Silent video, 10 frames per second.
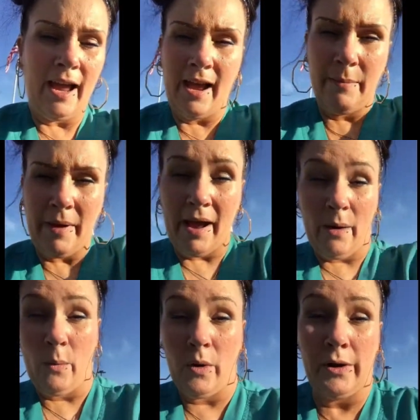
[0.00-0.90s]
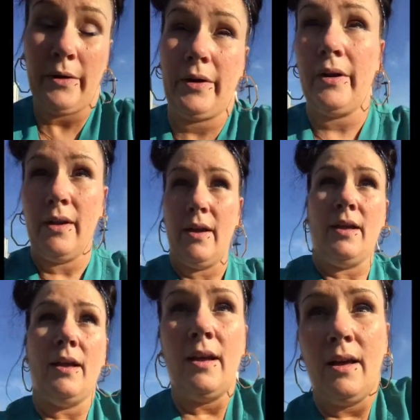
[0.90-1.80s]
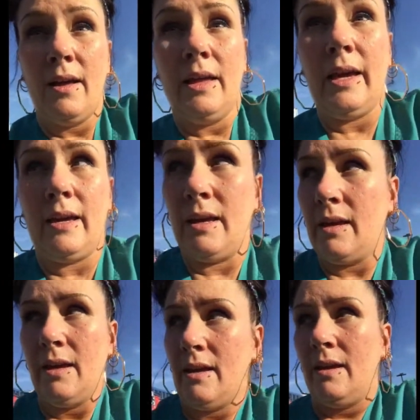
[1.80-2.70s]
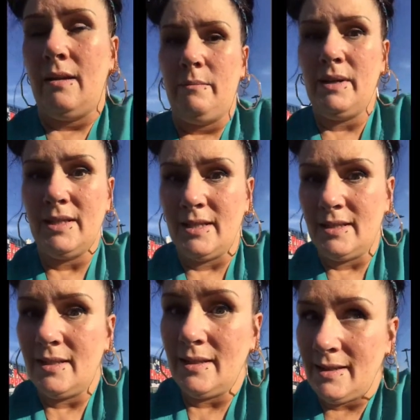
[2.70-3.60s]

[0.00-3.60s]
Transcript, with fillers: time I work. Like, bitches,